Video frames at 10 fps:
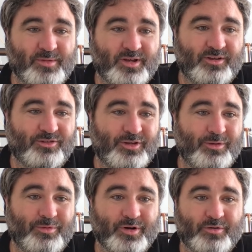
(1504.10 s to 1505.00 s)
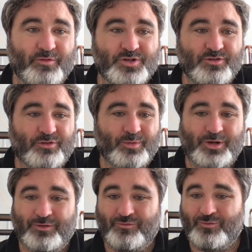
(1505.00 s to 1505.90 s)
like you can see, we've got revisions that we
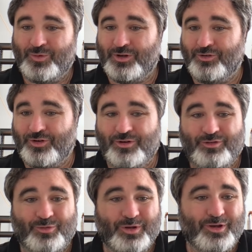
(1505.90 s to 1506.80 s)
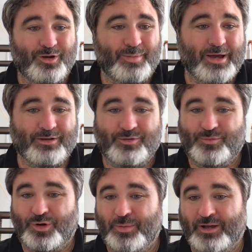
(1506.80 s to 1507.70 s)
can do. So we can go back and
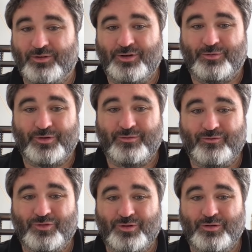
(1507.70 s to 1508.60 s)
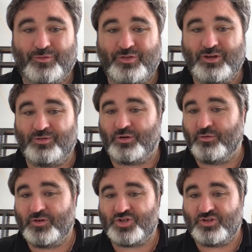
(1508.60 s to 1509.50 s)
roll back to different things. We've got
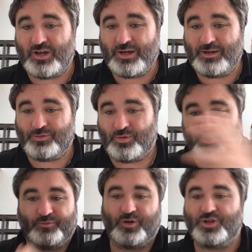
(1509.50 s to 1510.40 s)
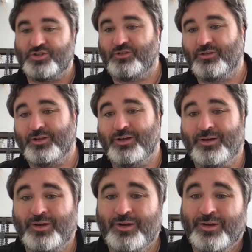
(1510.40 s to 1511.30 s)
revision tags. We can put versions in there.
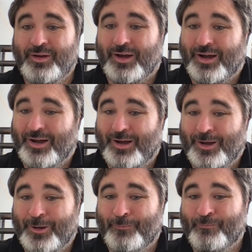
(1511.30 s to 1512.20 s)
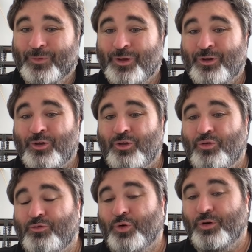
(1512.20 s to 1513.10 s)

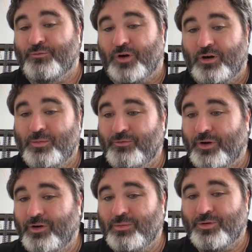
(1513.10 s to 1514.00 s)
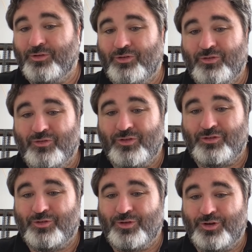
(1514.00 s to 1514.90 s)
For environment variables,
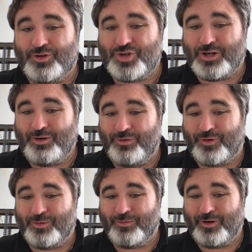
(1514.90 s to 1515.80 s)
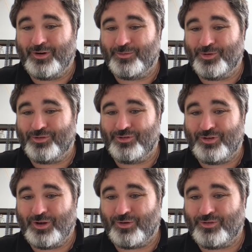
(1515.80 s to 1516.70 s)
you can chuck your environment variables and
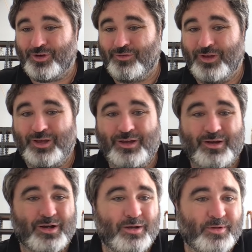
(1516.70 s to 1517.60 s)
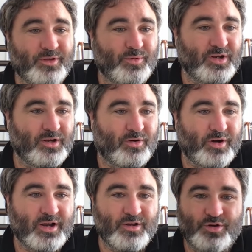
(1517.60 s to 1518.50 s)
secrets over here. I think we need to
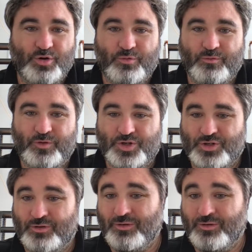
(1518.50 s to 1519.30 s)
create a new revision